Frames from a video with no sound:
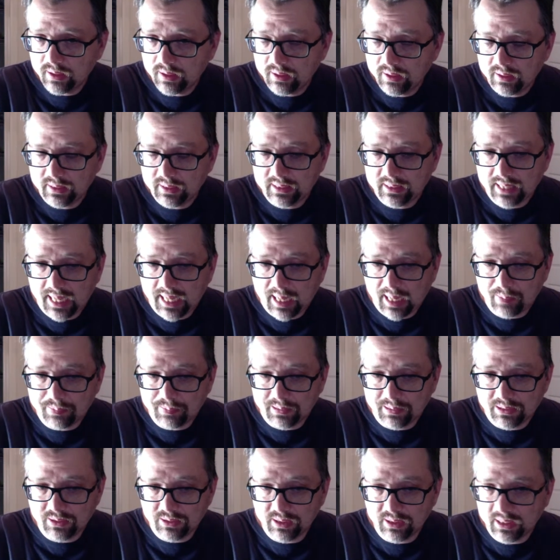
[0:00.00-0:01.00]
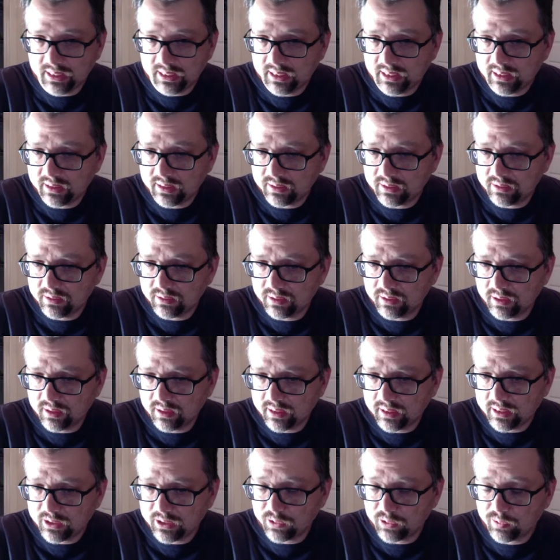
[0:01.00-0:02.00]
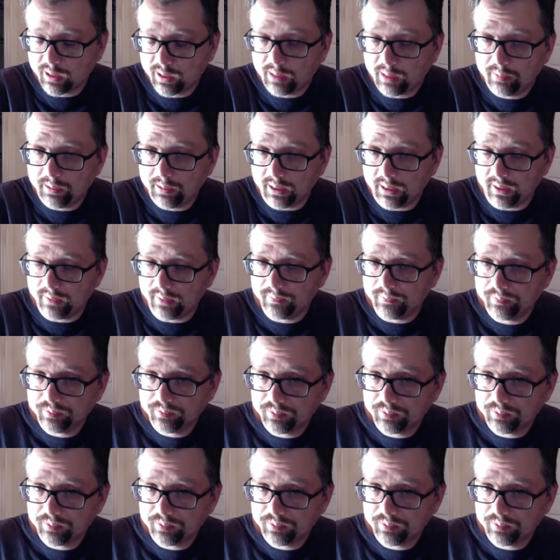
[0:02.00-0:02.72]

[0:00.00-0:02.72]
It happened in Arabia.